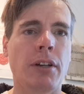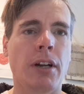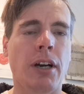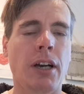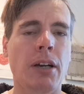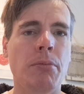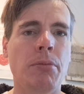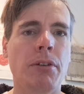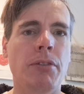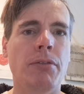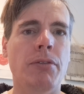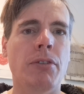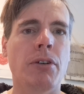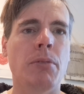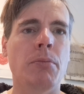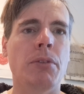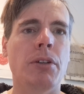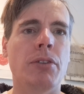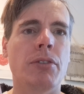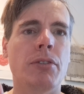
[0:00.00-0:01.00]
in hybrid
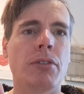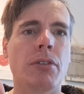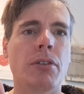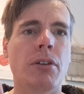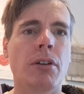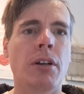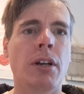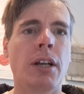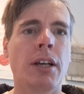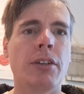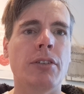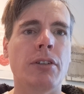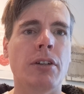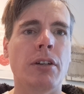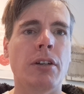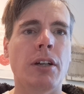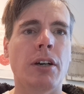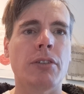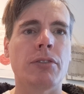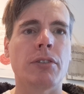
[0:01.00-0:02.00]
form, is less
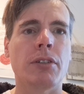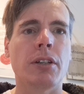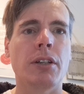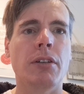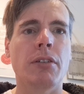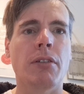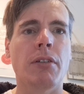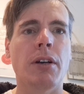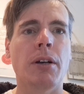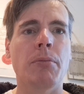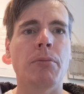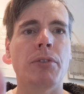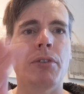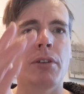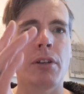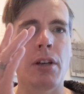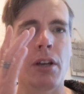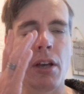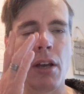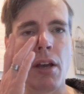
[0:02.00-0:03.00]
than 1000 kilograms,
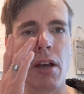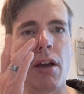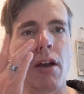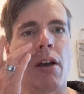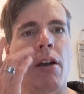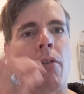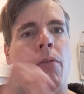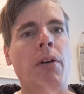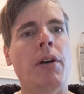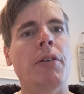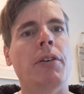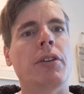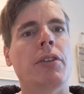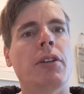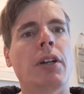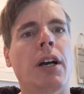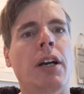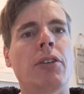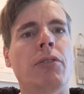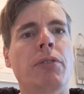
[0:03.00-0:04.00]
whereas
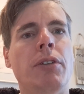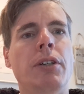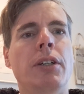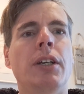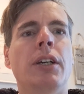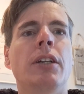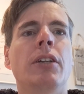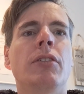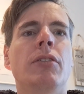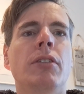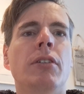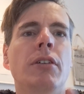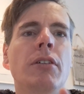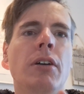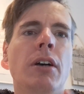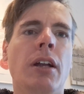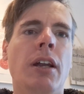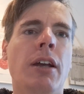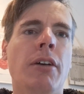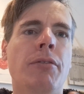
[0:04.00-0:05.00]
the i20N is
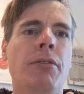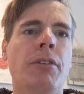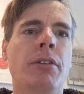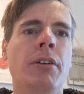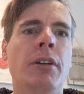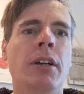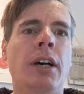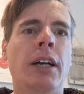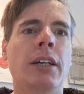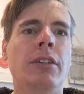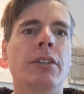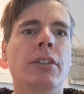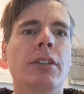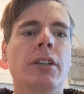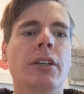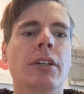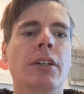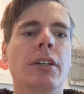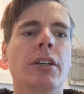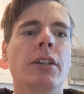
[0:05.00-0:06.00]

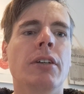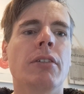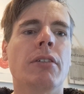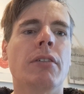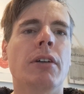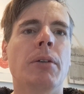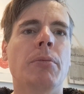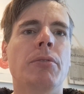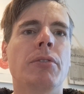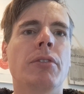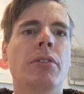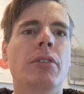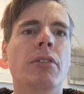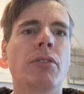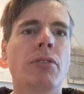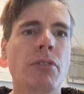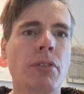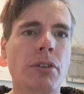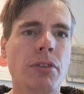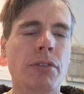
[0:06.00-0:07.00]
1190 kilograms.
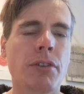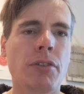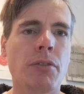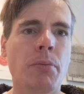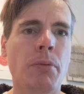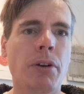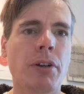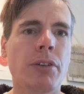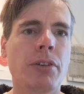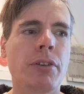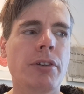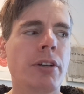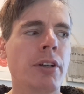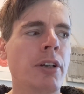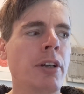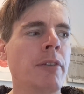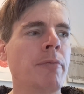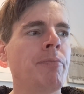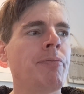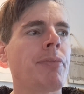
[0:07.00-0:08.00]
Suzuki Swift Sport
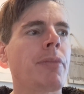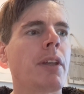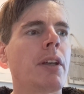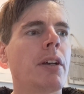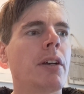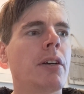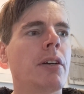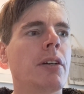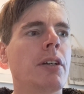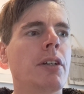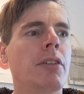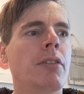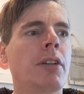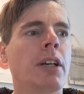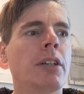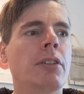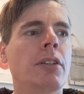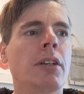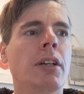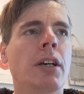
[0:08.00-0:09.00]
is
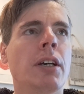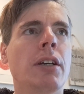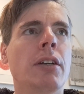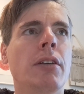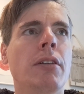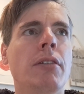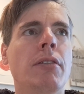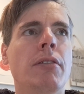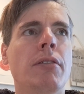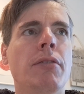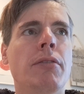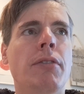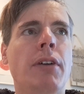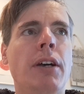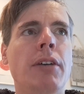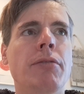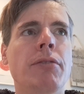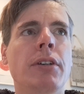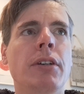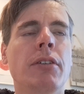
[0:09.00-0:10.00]

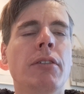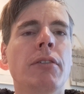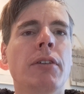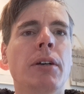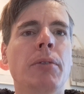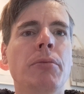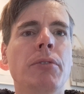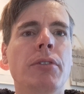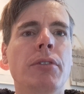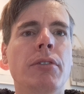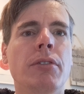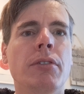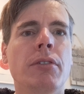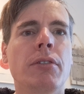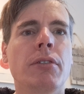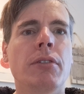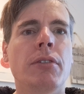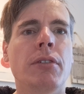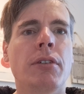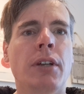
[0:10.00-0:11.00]
99.5 kilograms,
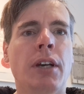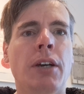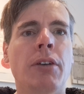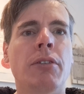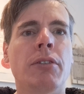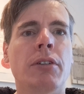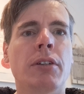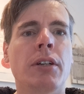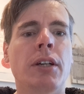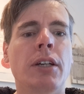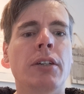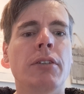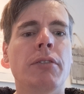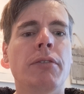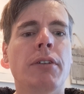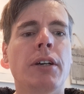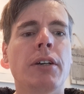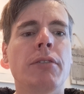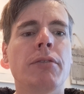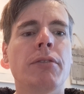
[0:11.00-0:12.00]

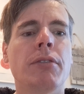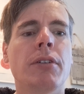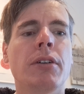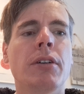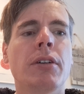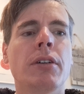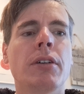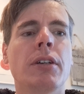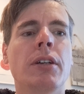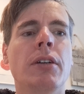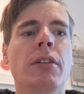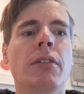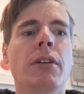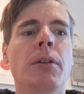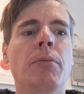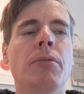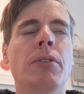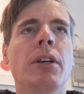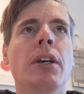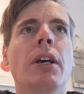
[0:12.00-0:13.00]
995
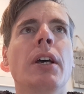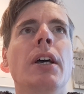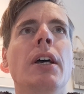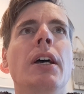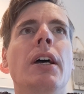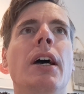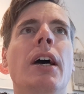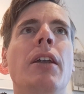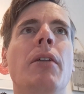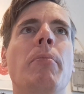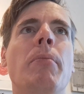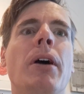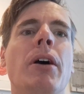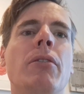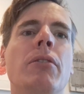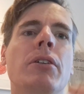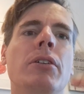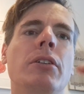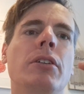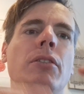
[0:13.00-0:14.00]
kilograms, and the
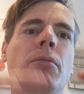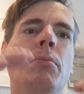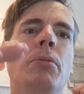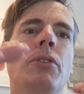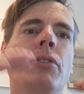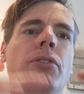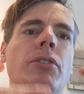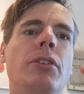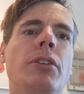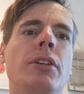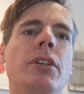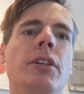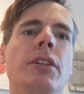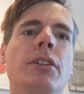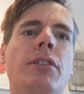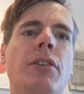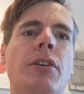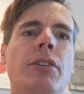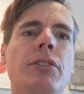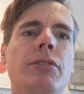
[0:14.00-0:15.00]
power dispersity
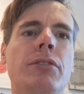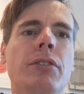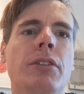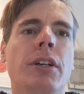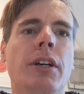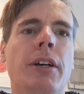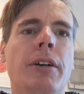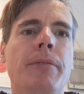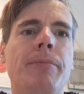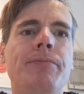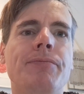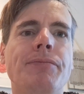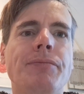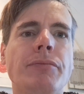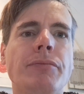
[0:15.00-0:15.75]
is also there